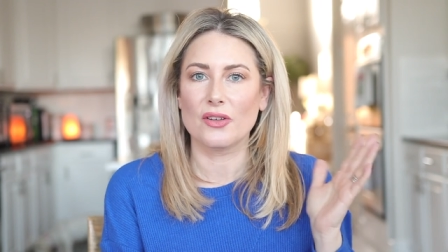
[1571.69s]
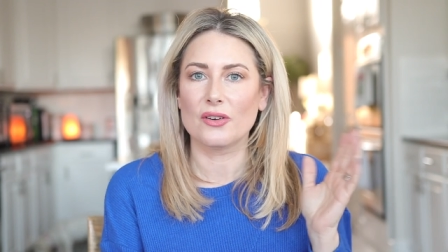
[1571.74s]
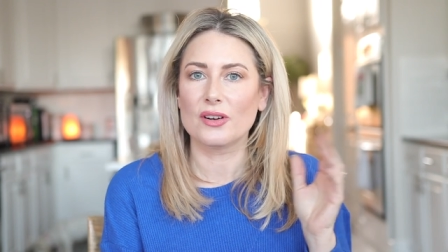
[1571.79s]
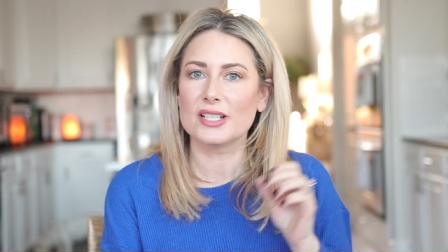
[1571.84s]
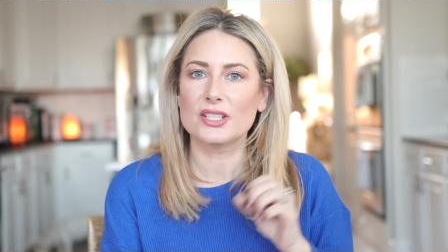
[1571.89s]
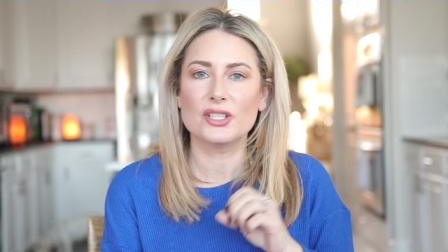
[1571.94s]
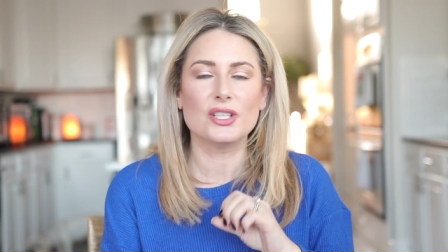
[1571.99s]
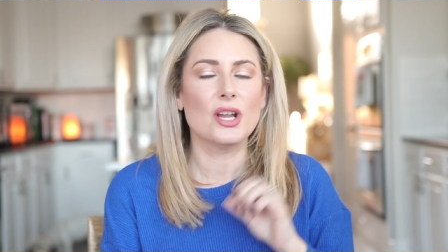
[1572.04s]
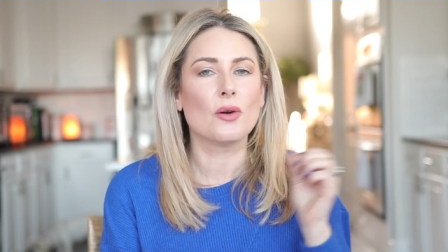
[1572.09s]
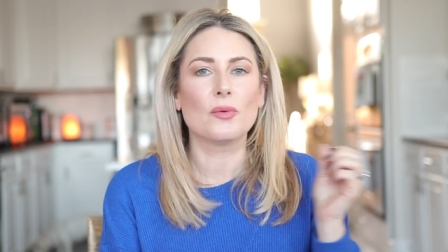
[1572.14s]
There
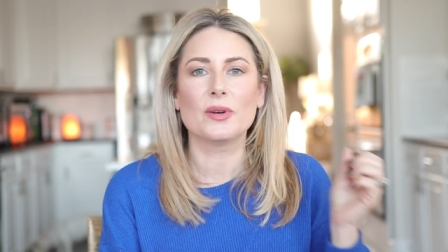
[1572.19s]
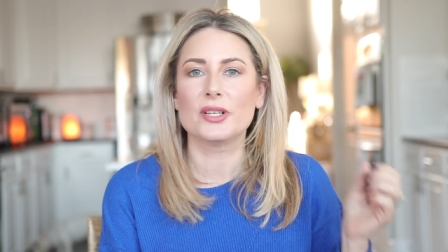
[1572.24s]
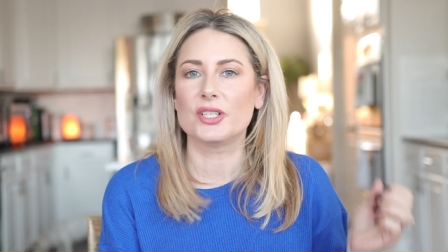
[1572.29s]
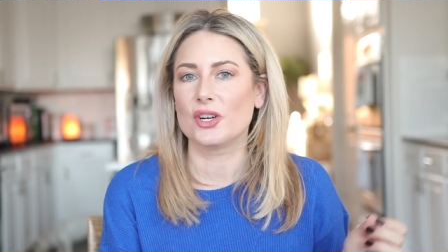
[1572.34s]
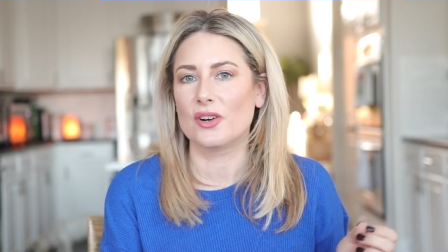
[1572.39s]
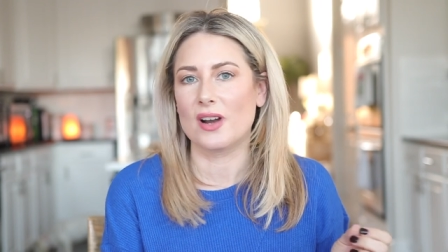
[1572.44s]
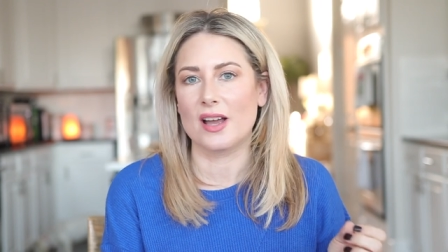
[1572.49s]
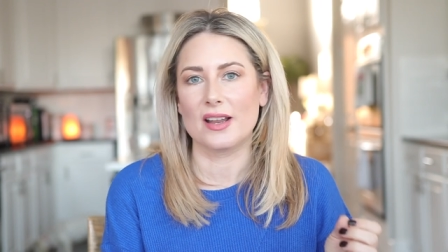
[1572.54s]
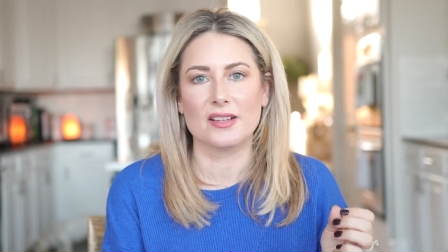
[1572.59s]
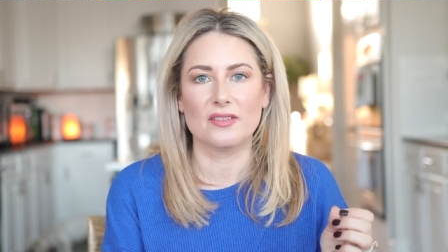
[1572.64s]
is no
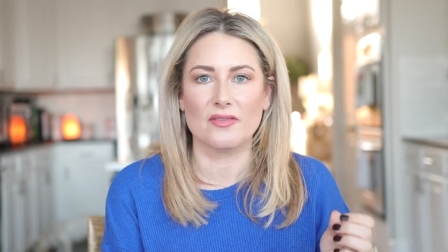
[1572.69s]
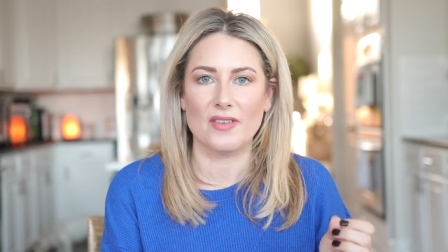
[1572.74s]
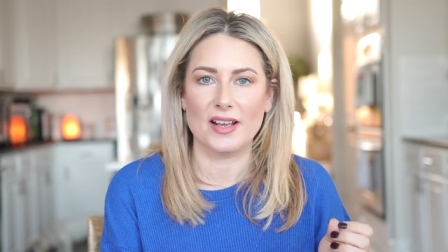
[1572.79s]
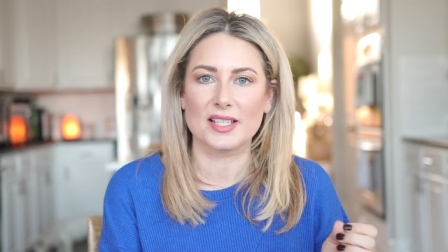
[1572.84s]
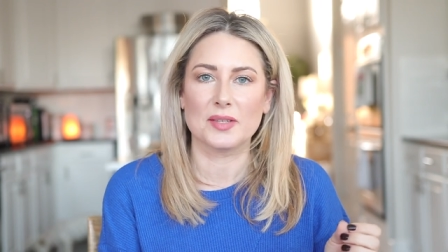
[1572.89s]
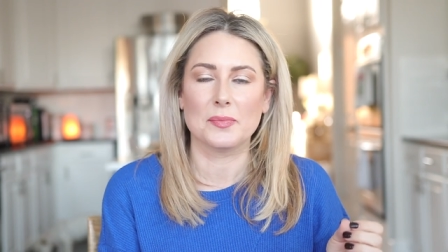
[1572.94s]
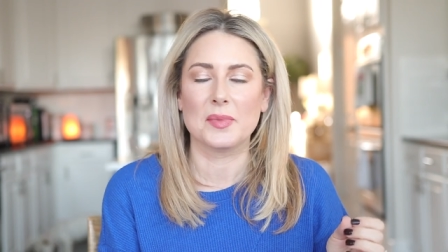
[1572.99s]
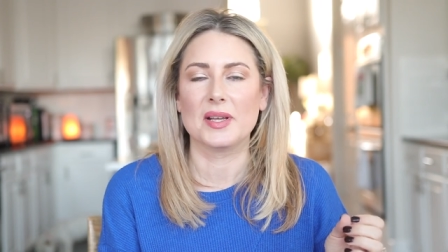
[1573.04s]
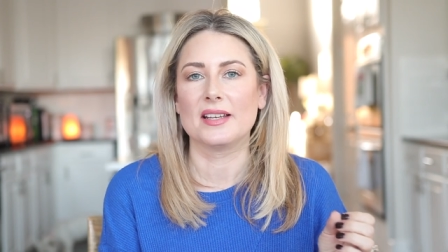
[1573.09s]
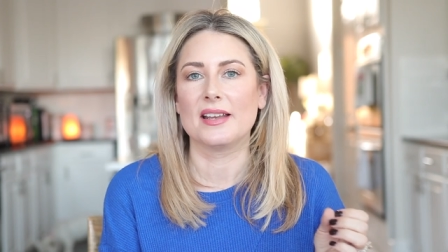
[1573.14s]
return on
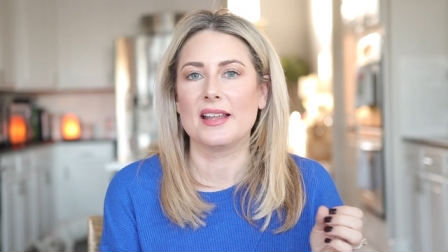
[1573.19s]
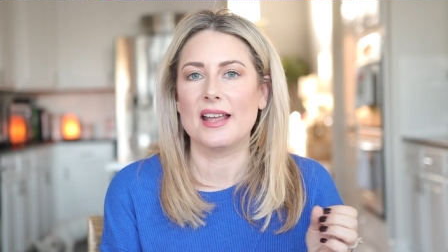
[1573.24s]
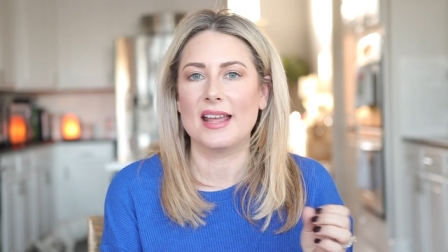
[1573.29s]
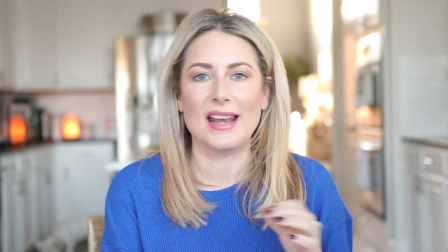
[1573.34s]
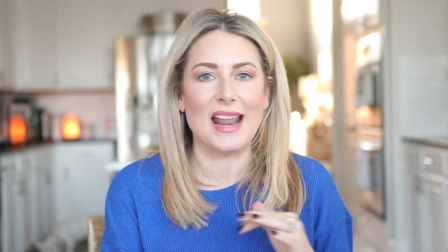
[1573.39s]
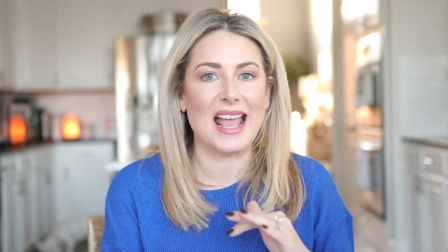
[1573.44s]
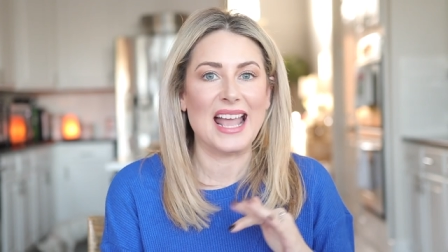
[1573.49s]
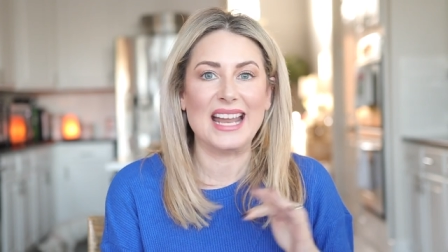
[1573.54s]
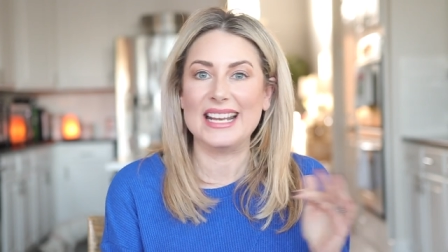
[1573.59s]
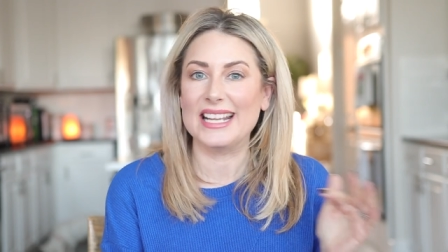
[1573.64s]
investment
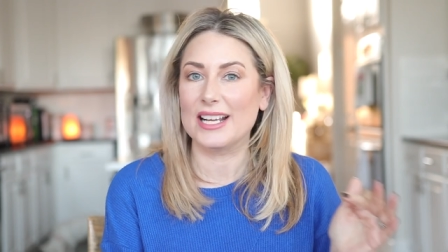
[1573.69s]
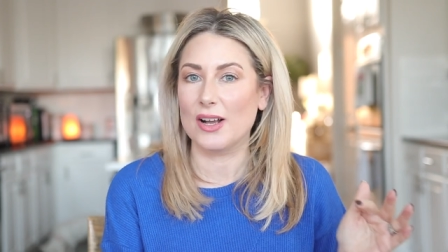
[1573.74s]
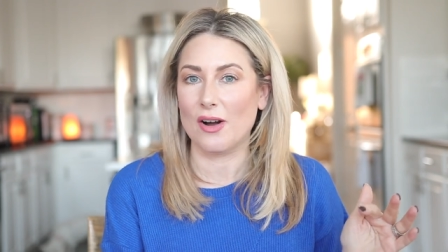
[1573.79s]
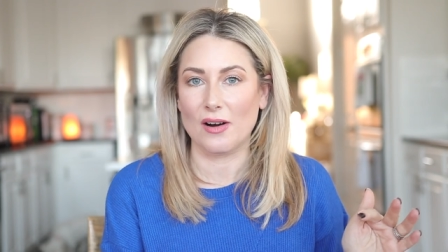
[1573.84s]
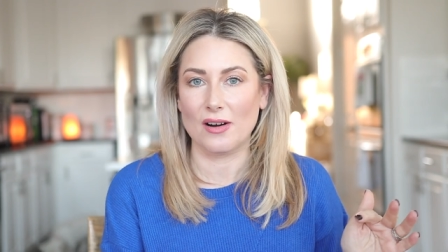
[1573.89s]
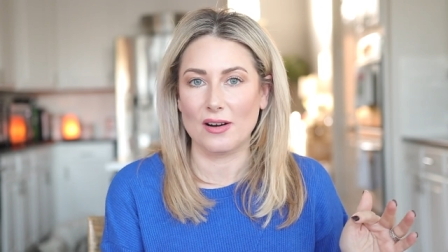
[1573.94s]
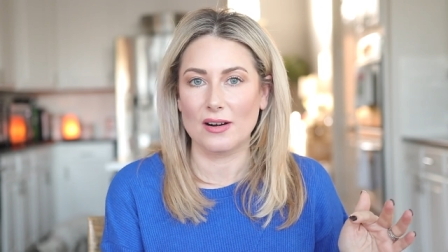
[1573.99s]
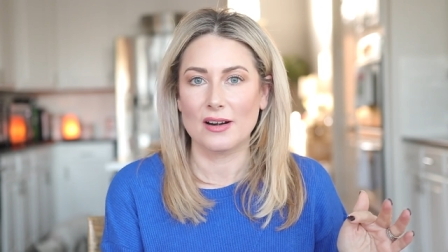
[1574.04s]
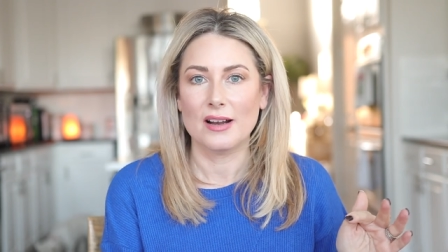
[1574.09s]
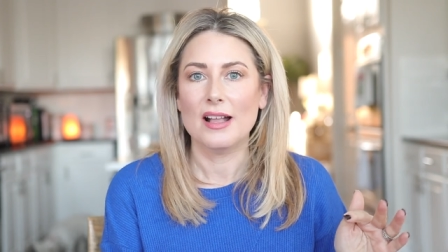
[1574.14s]
in any
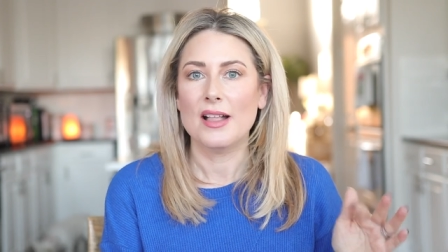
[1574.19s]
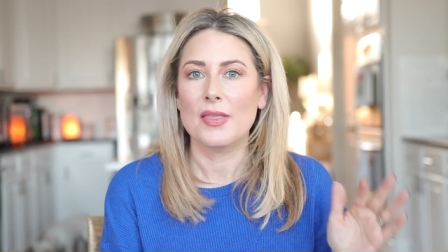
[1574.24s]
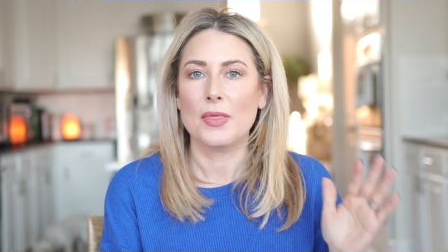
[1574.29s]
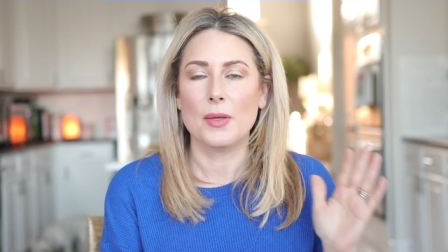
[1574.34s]
car.